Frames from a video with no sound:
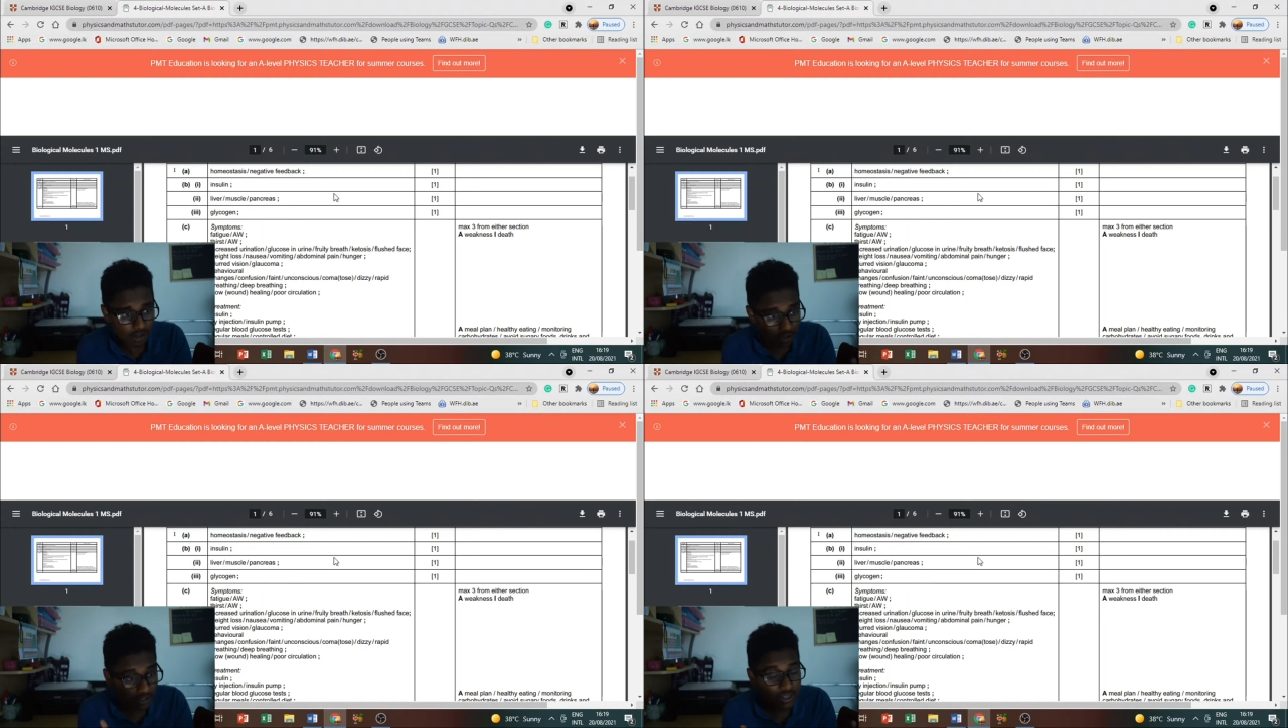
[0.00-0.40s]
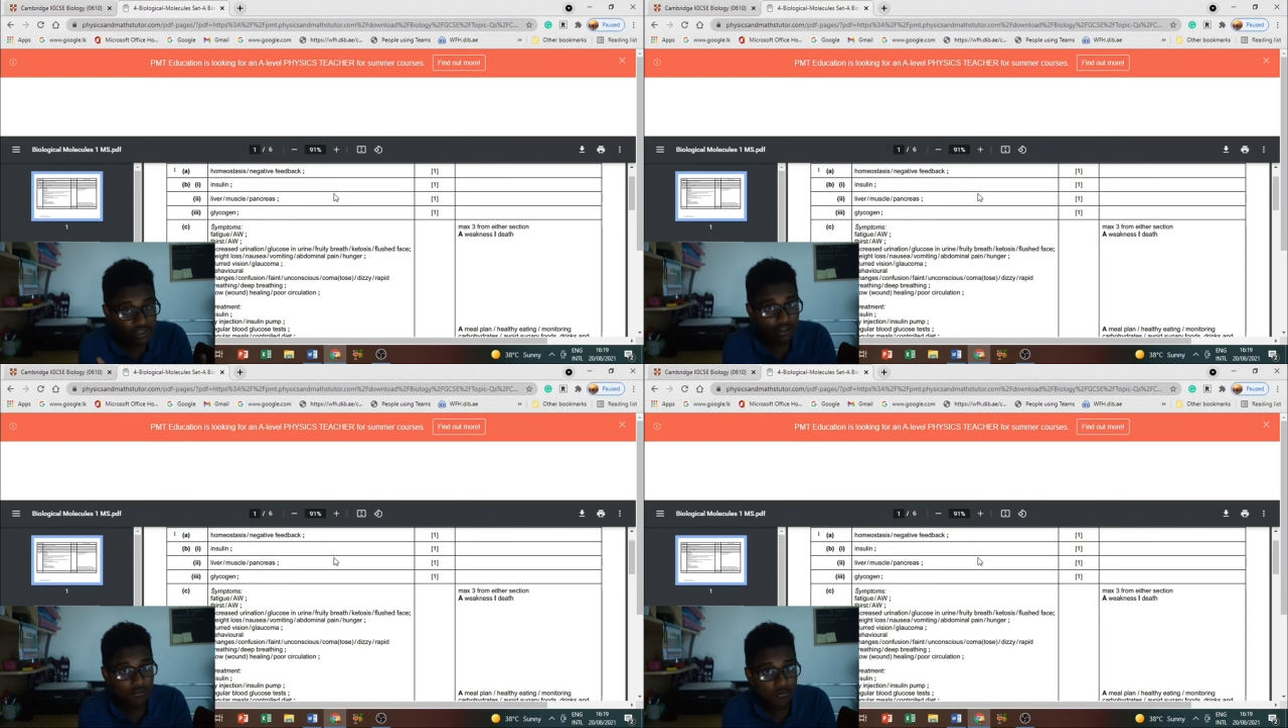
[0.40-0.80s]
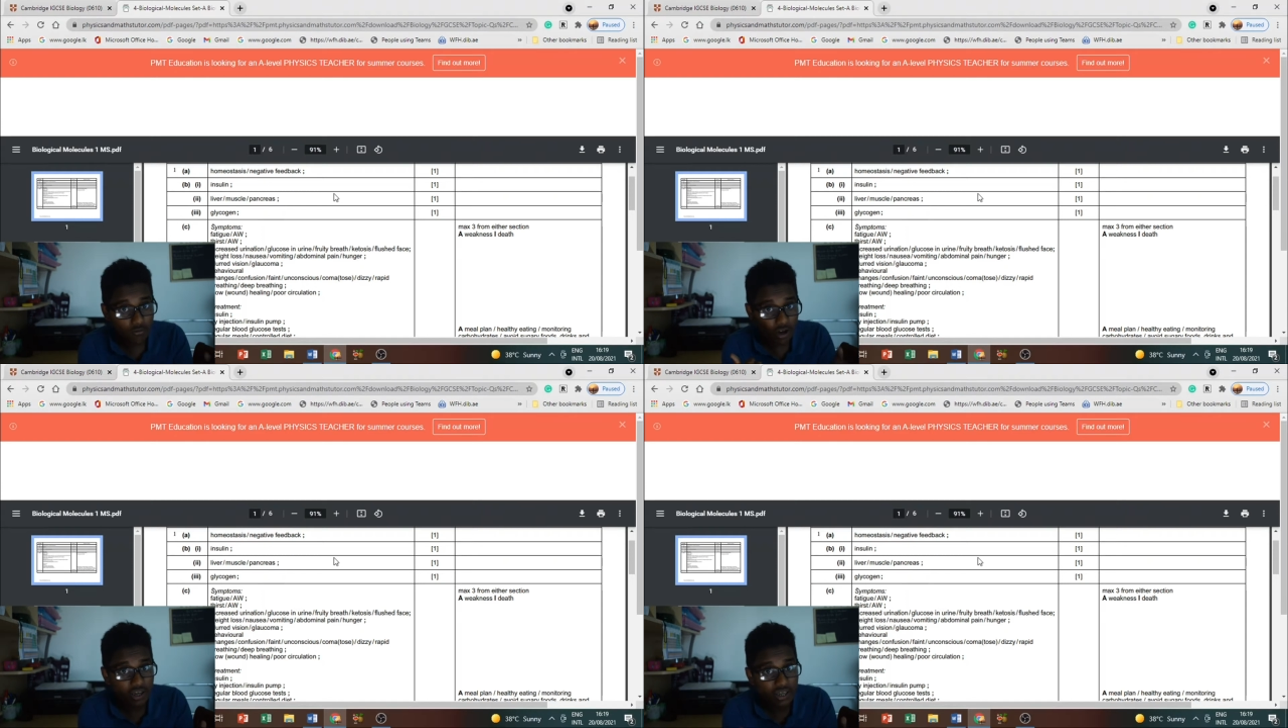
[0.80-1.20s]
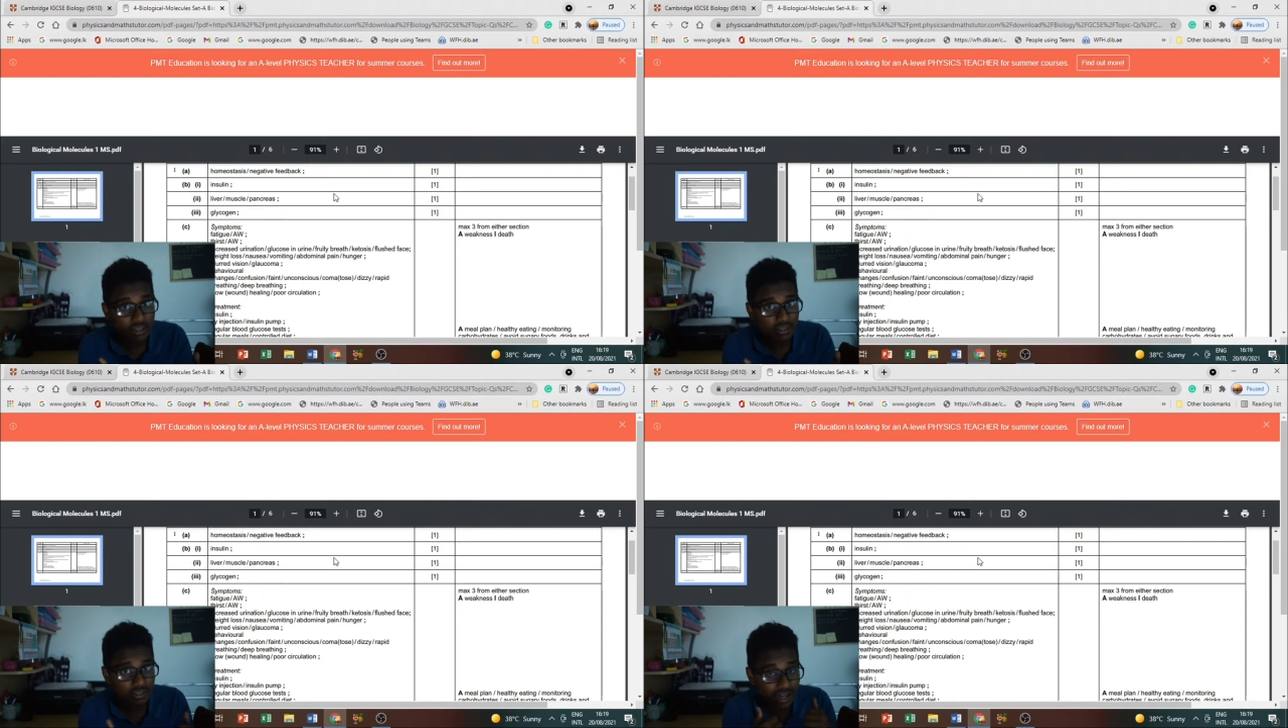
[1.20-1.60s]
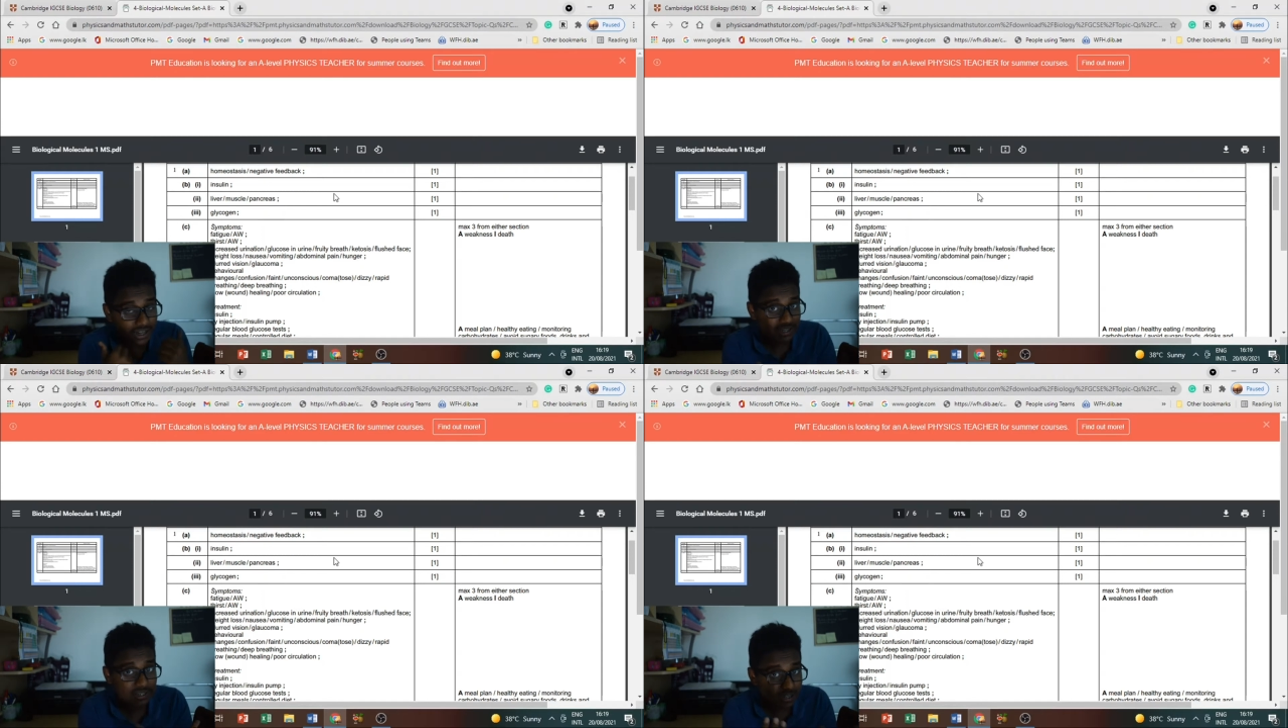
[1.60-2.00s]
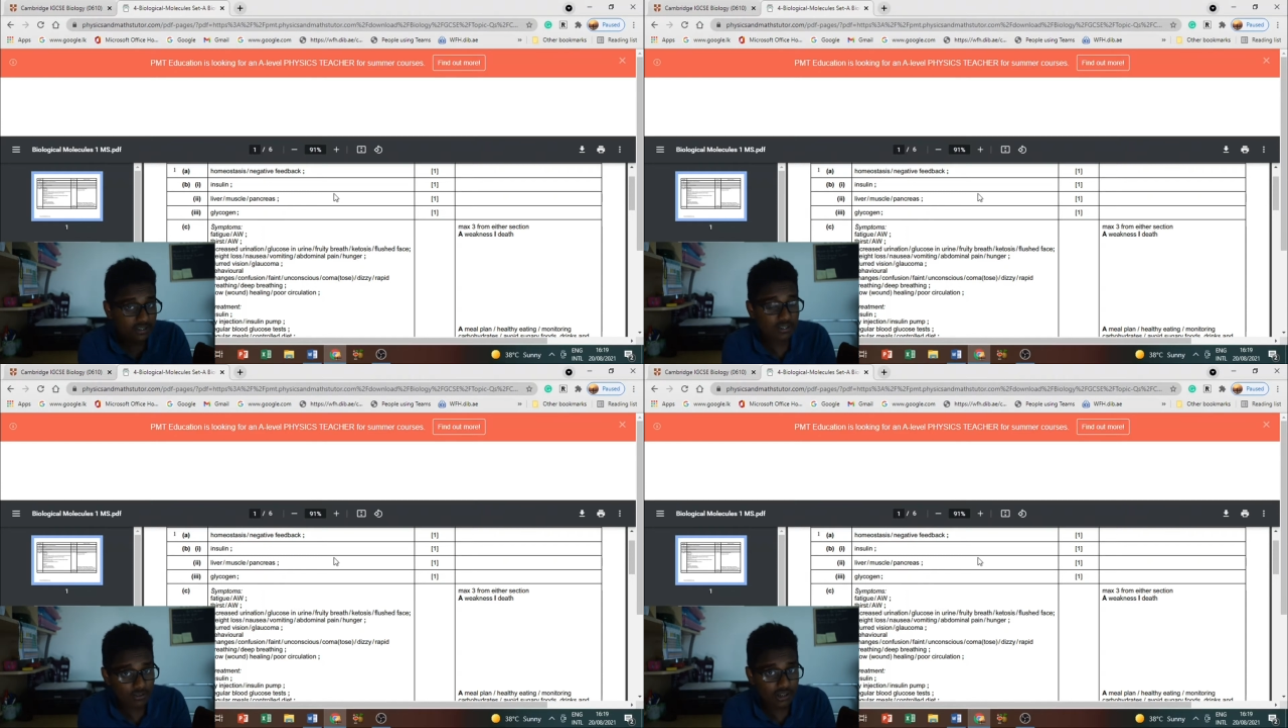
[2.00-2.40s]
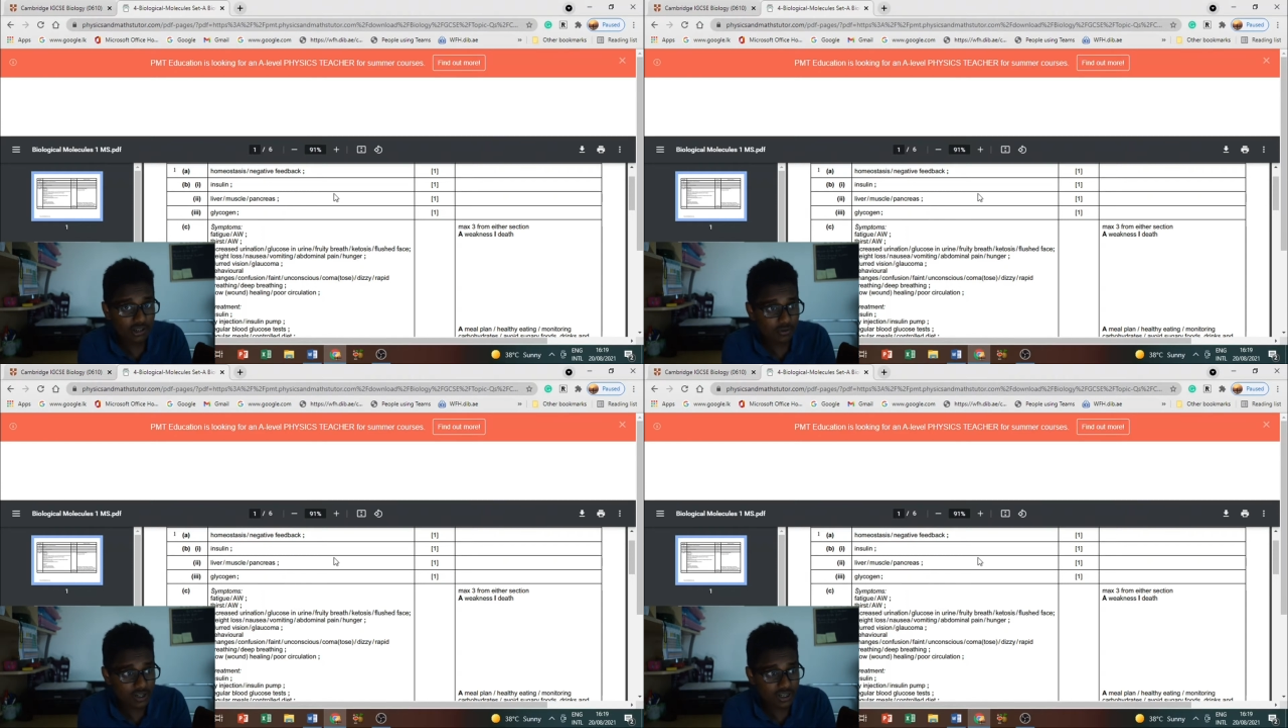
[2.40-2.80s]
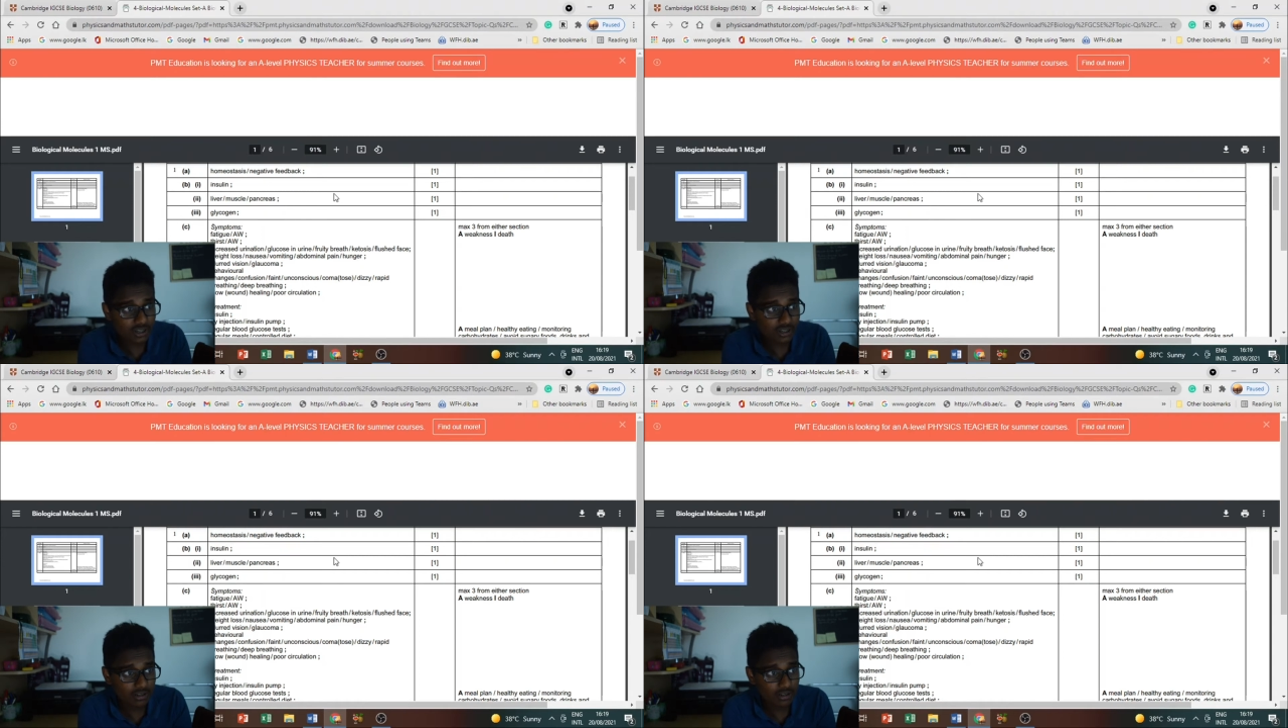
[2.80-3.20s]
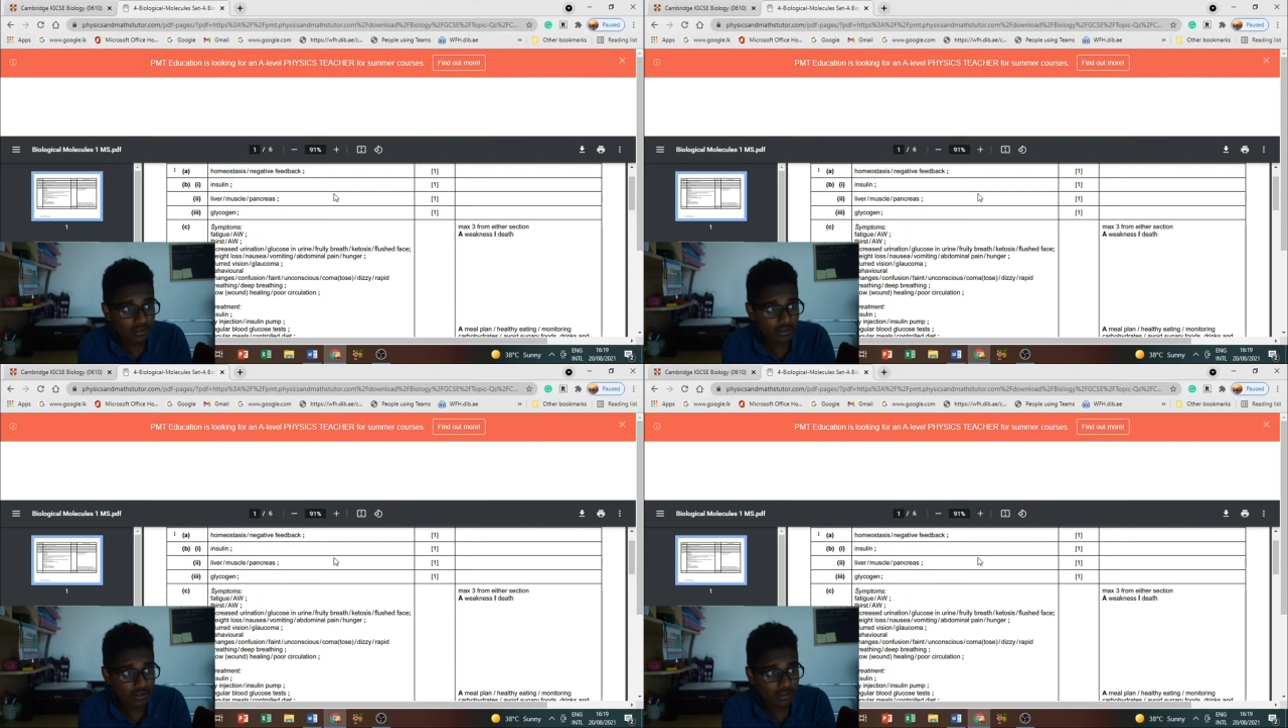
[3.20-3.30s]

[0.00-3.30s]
Understand why that is the answer for that question,